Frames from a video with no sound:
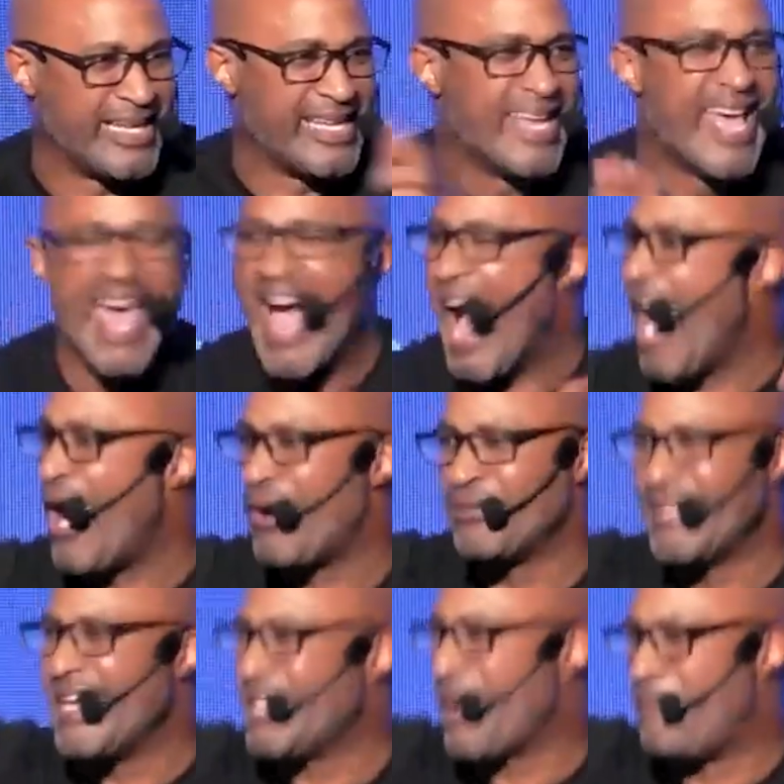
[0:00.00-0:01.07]
I don't
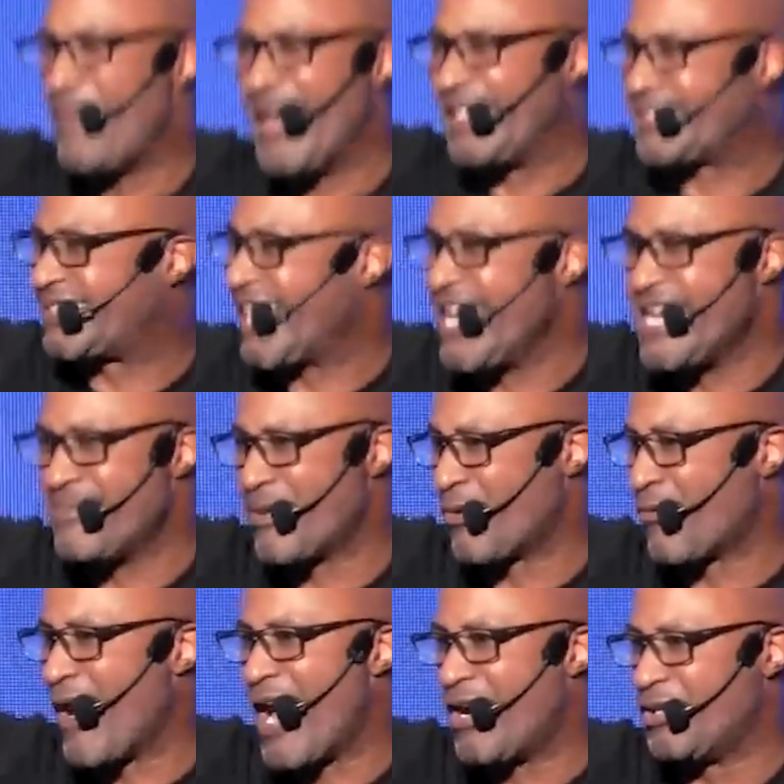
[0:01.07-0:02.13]
need a big team
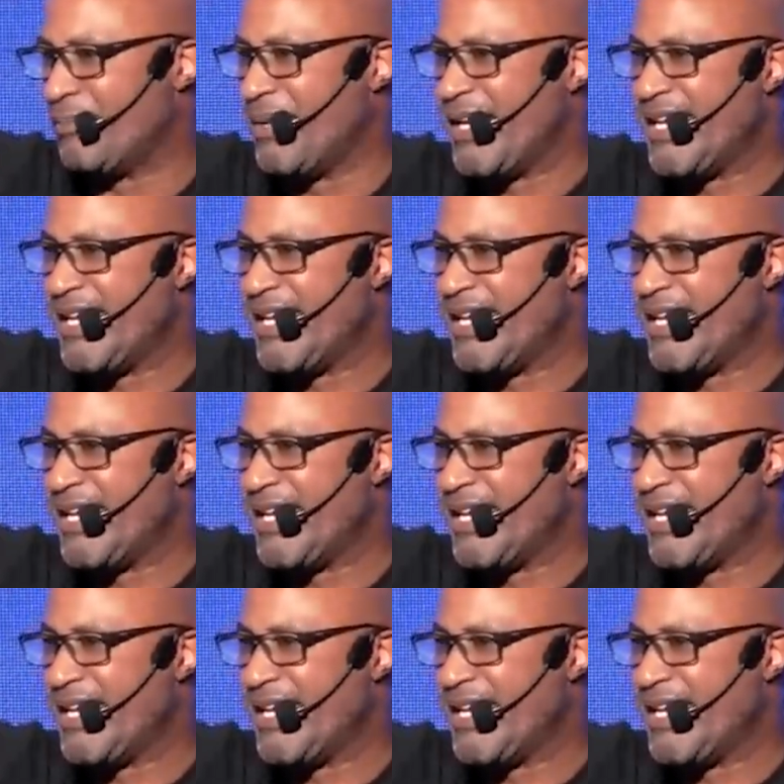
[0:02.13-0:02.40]
around me.